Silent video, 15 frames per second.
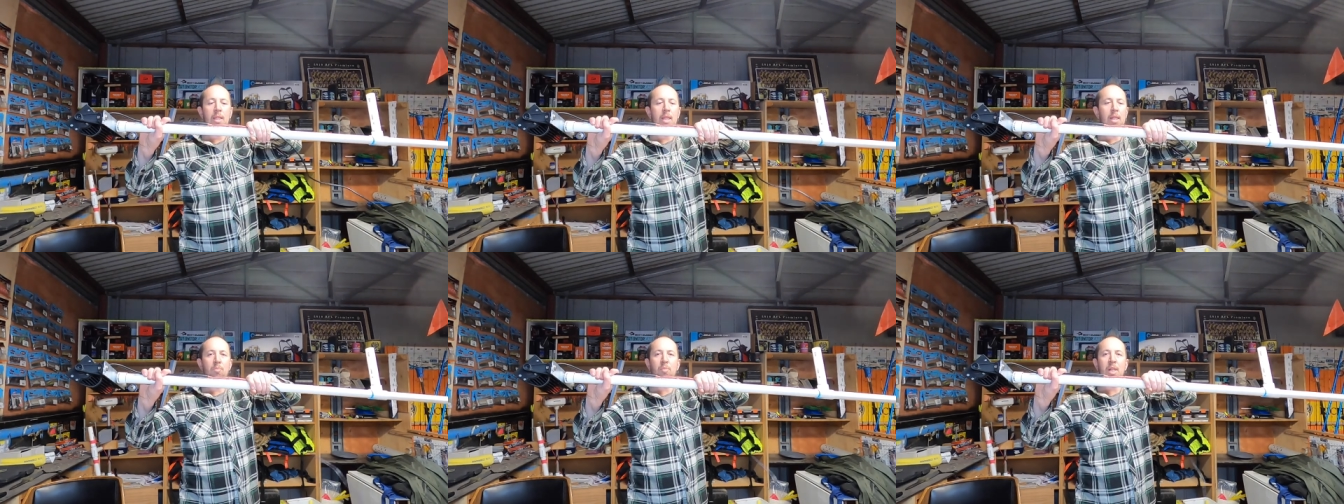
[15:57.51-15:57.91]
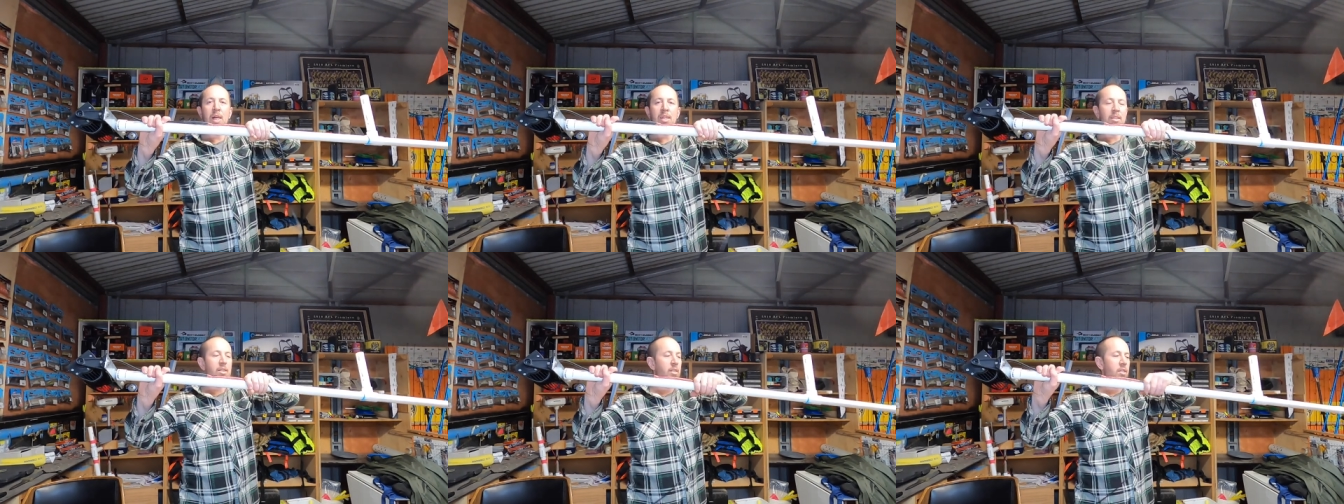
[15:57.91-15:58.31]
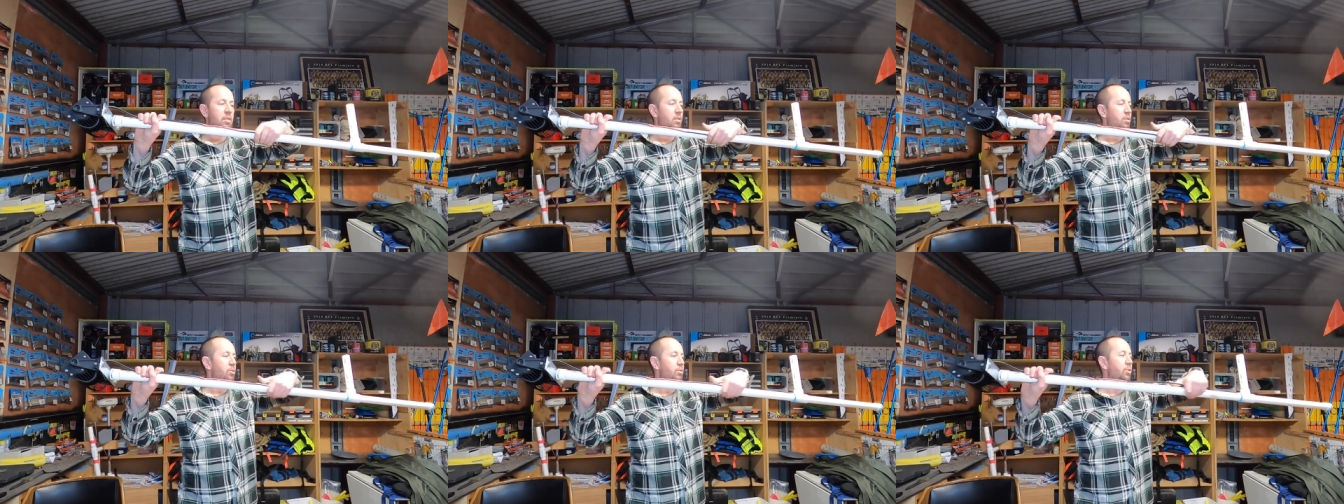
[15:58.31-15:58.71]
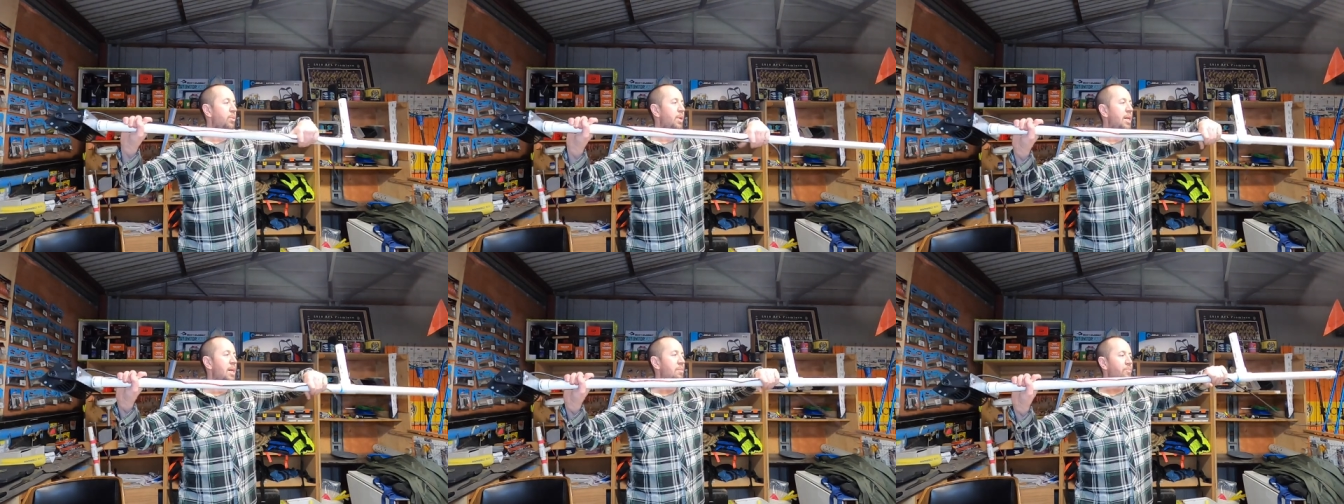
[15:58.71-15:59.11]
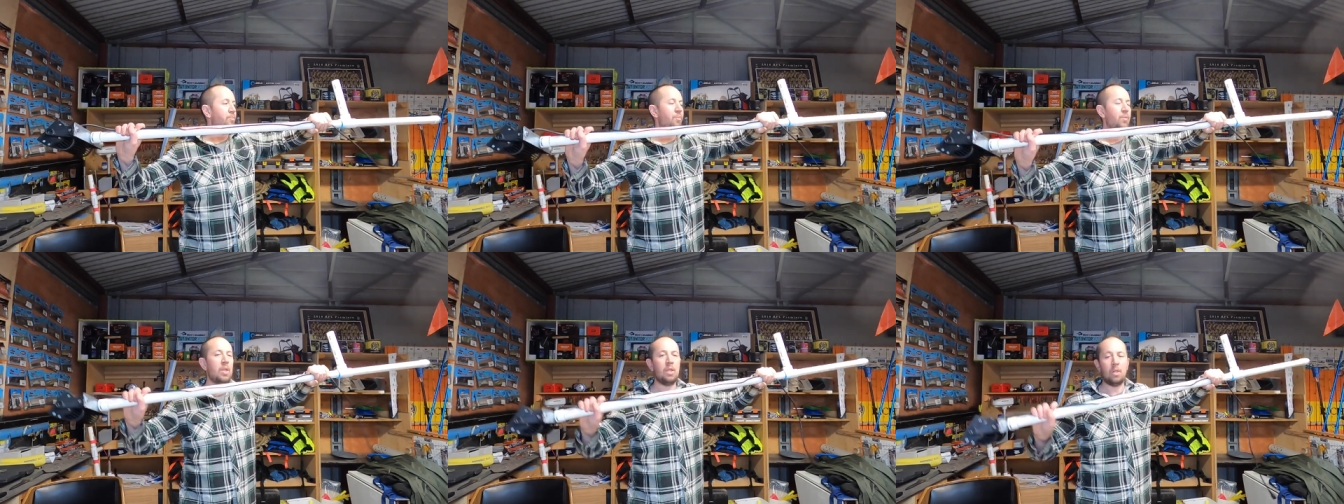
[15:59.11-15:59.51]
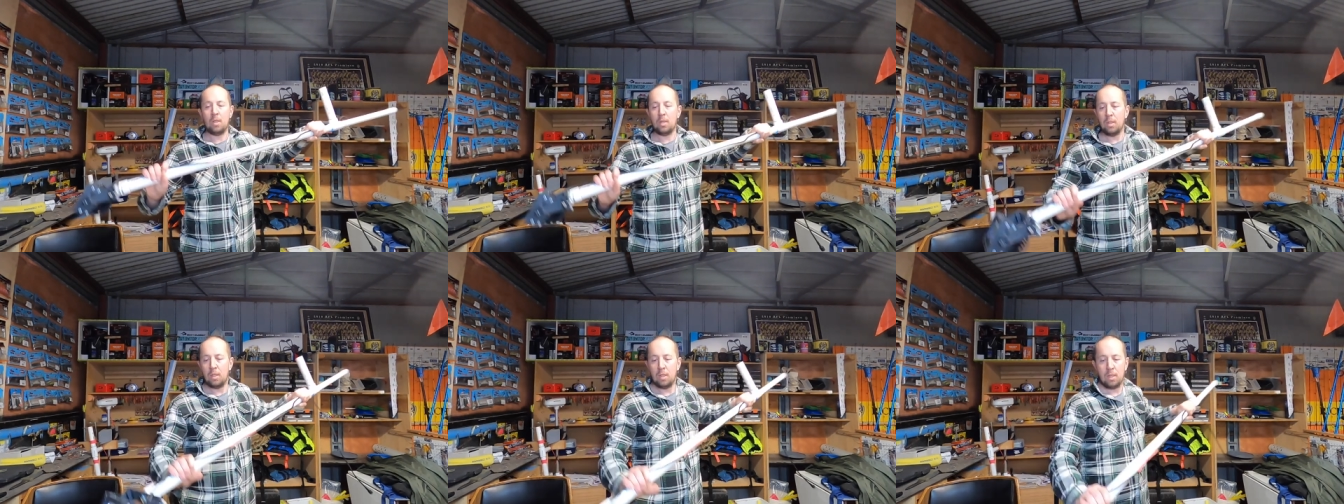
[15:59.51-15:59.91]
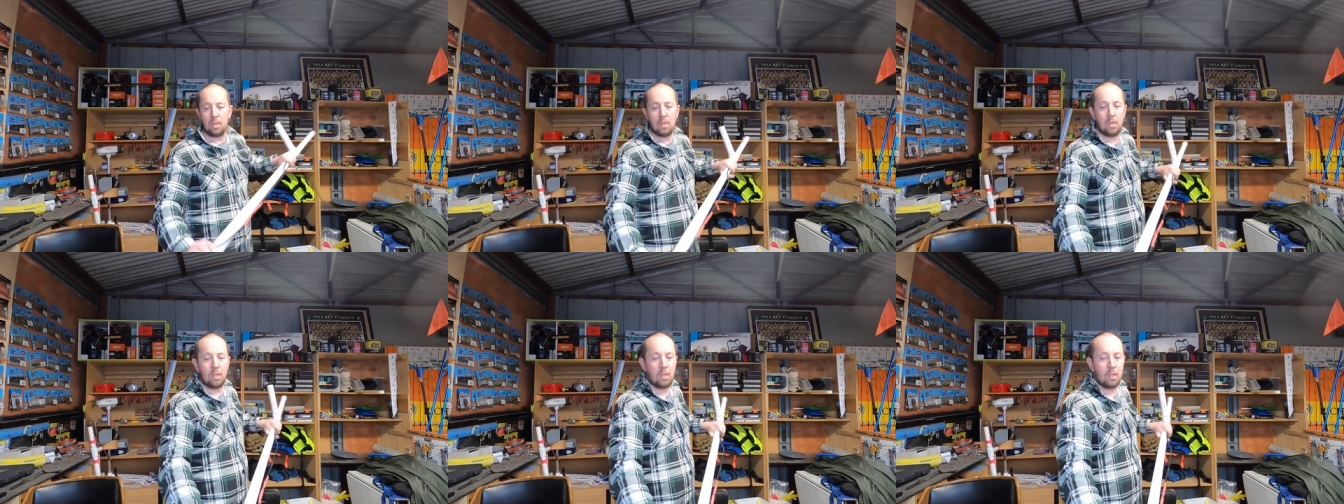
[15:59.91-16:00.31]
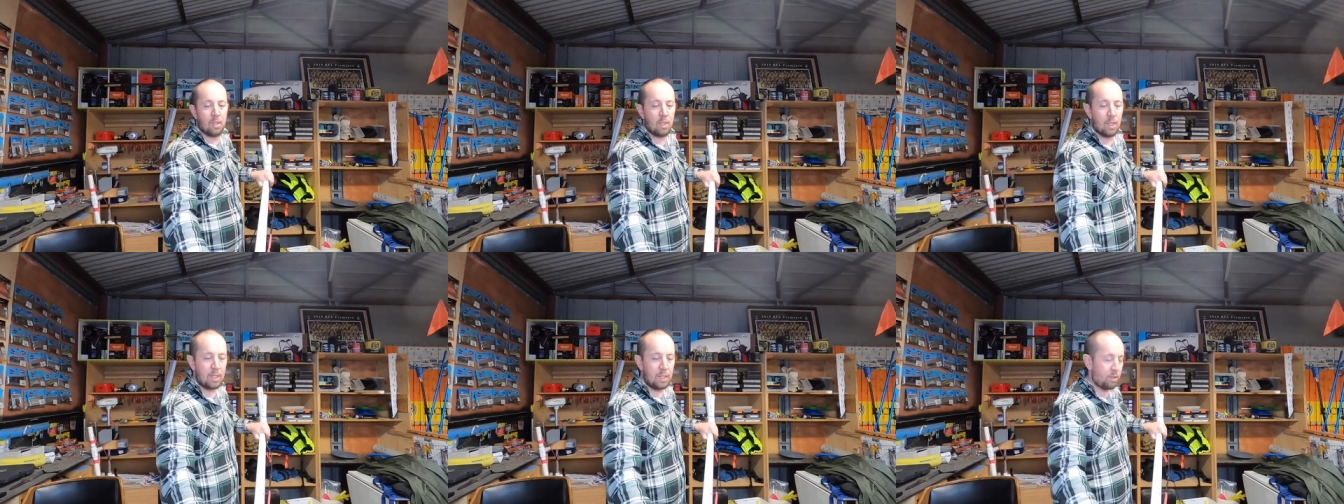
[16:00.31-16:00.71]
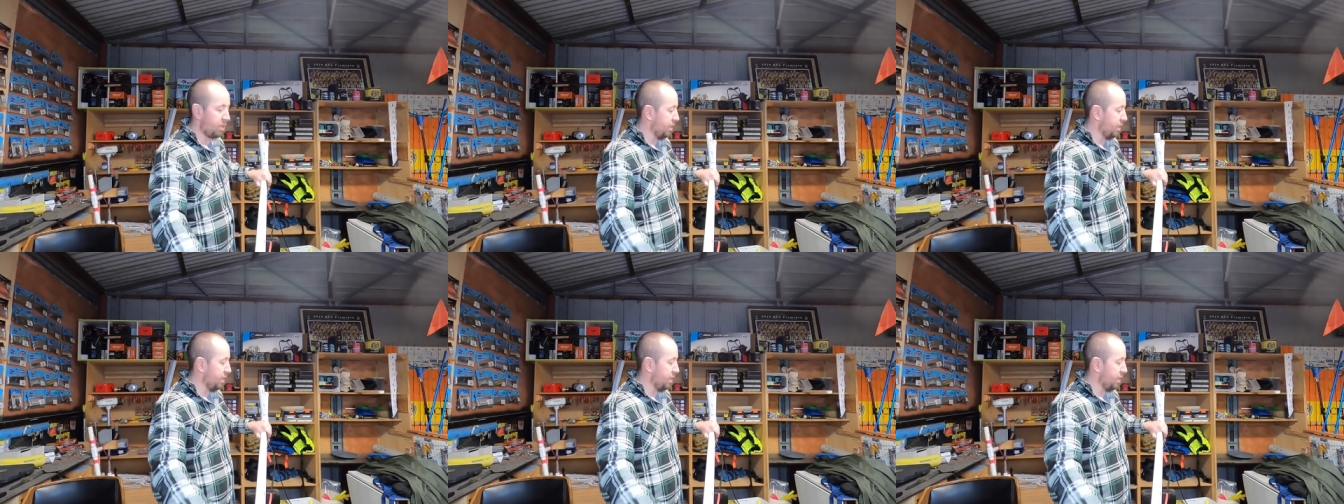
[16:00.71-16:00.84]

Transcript: that in place all the way up. And the